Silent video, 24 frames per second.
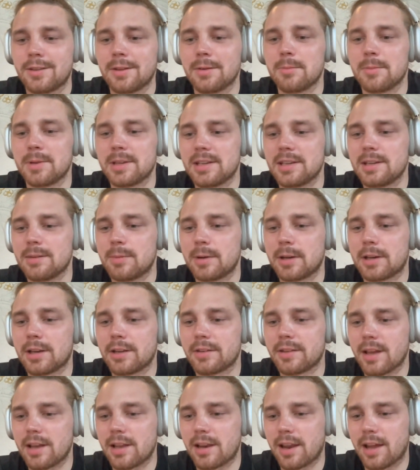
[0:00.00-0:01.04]
to me,
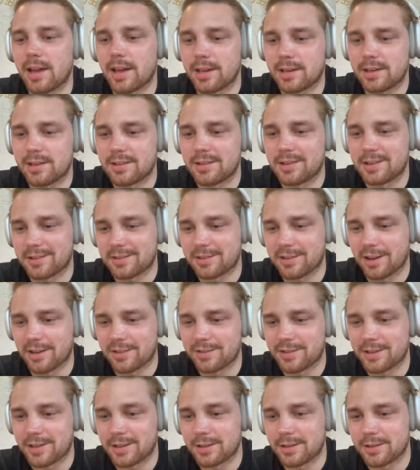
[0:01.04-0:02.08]
because I like
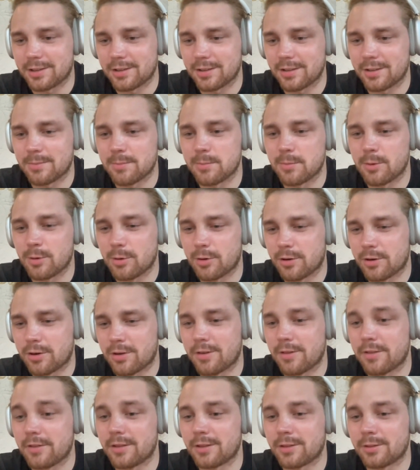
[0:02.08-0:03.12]
discussing
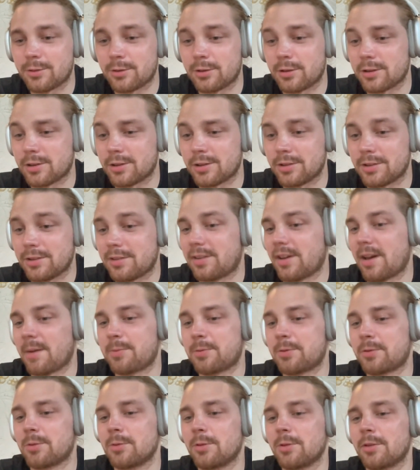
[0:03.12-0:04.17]
more of the sort of
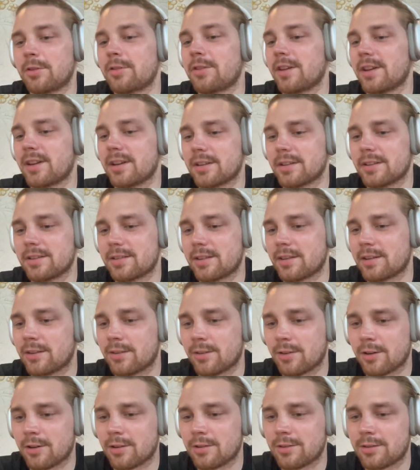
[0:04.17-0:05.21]
conceptual things
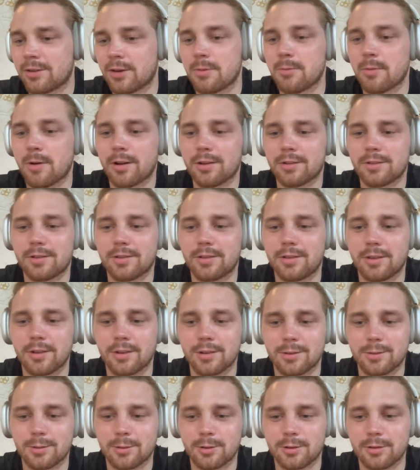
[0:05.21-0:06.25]
and not so much
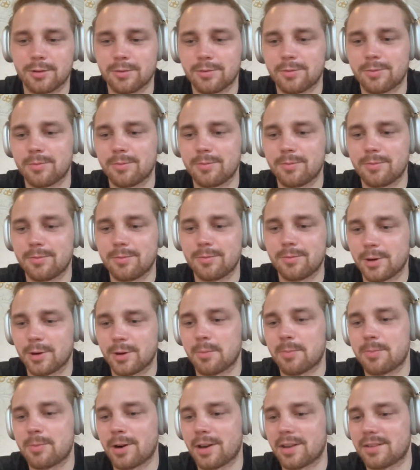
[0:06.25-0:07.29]
the sort of,
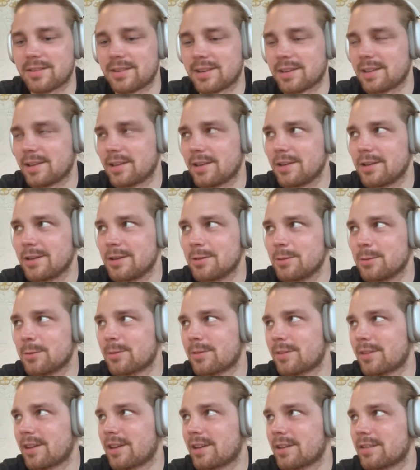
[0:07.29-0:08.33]
pressing
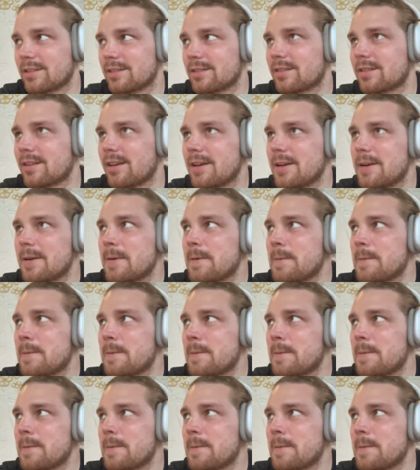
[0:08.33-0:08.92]
news things.